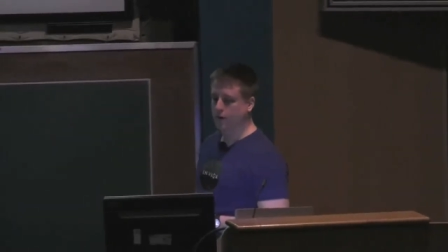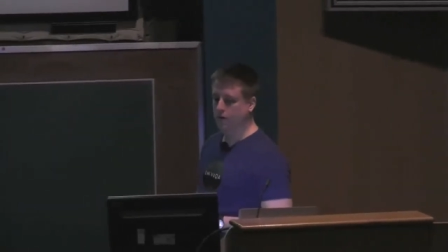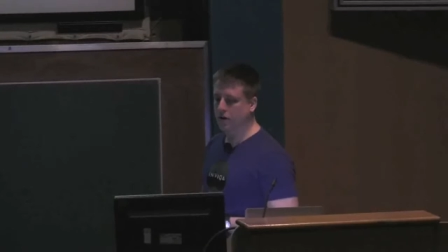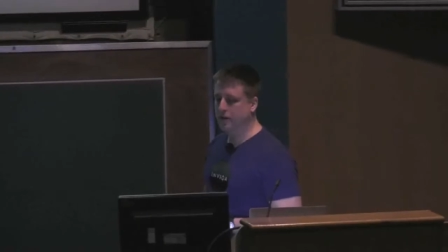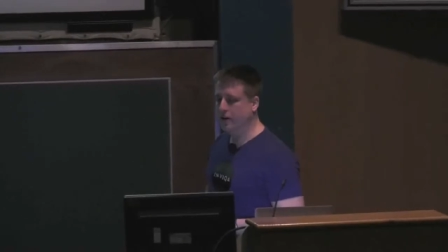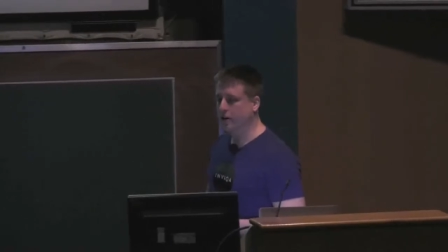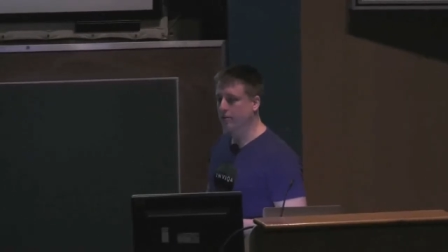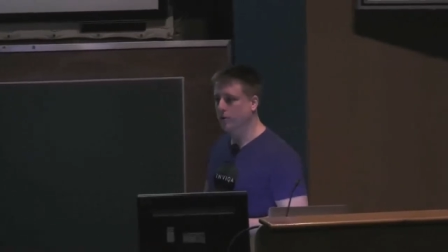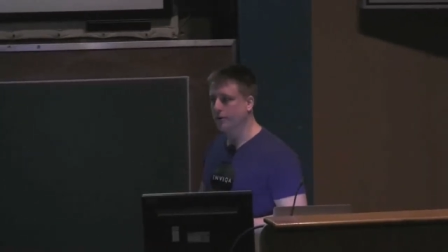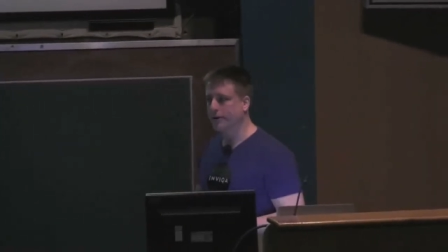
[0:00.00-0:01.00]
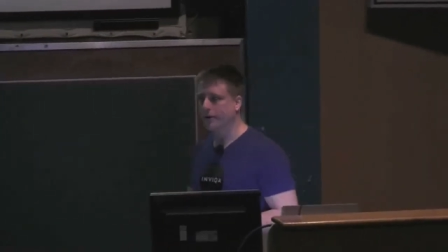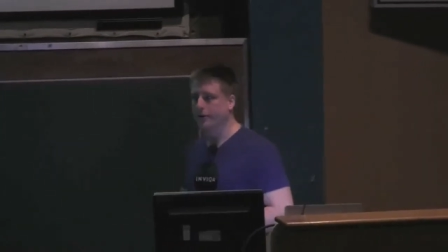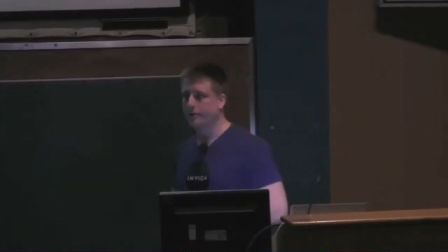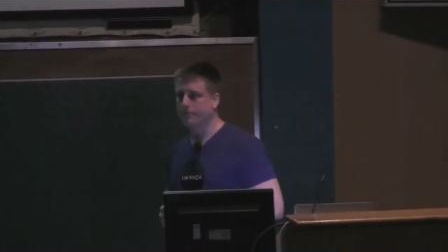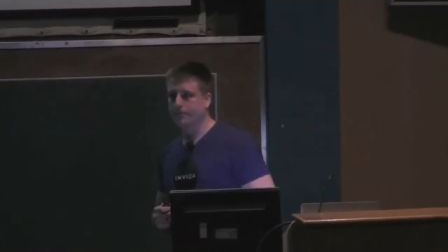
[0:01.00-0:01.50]
are another kind of pull you can
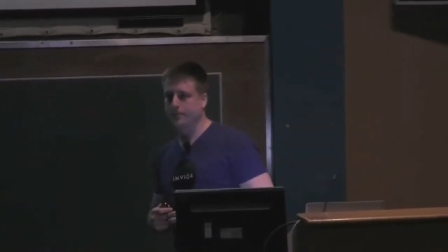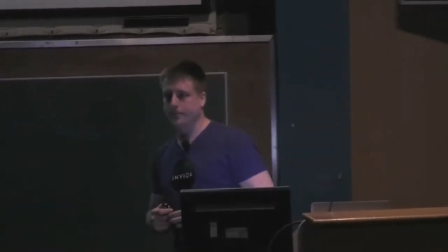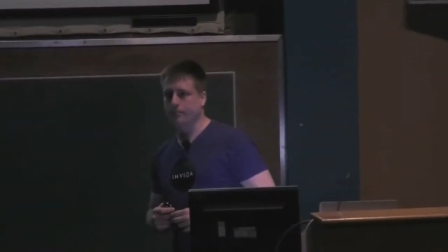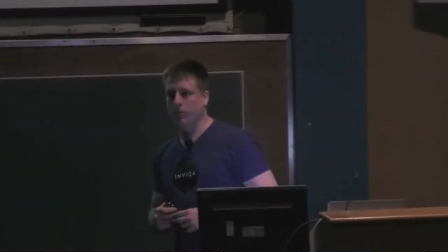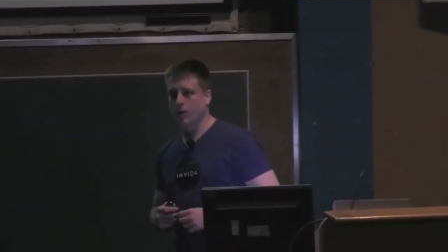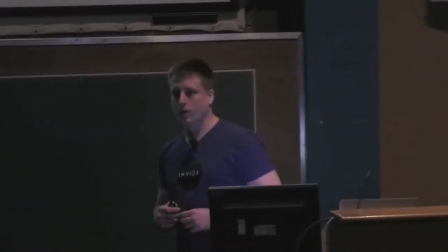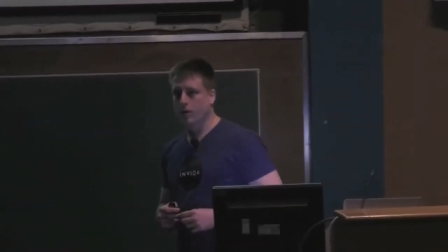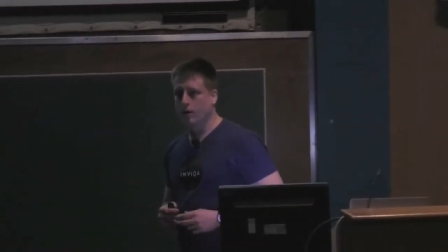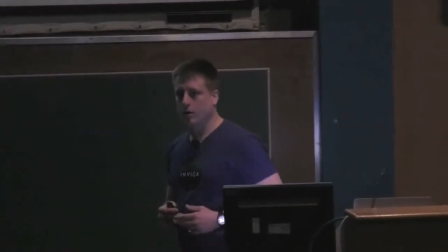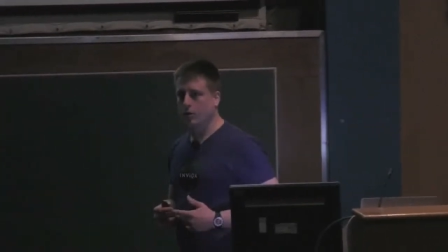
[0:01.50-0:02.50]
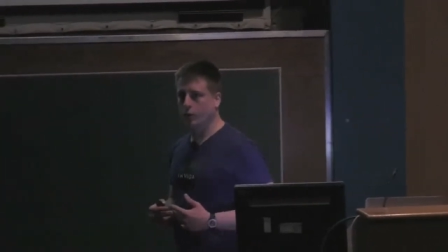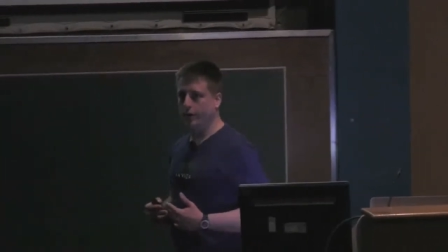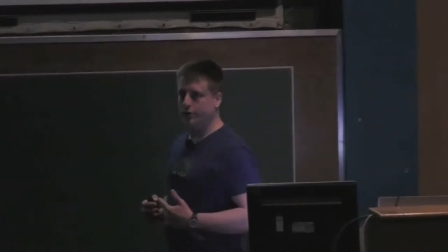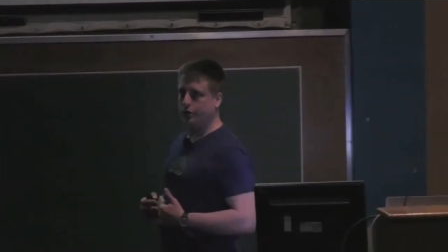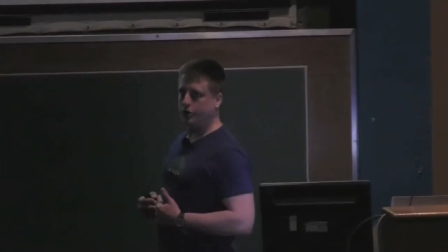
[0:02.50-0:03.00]
do,
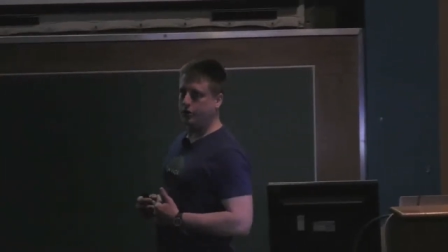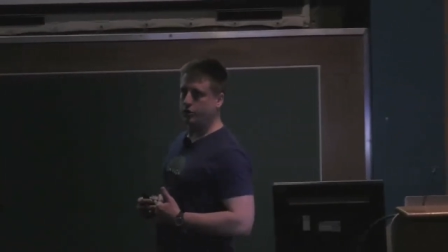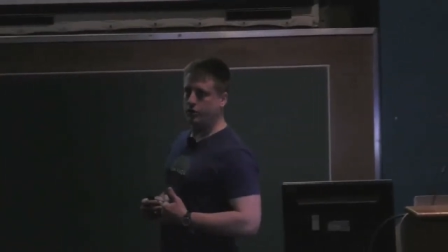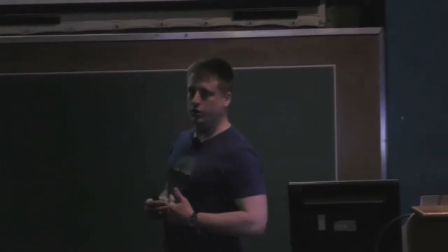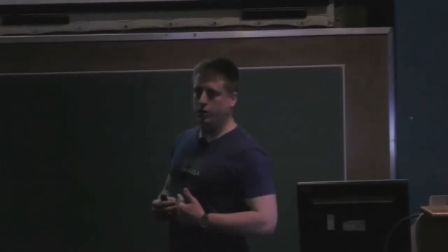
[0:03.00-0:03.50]
which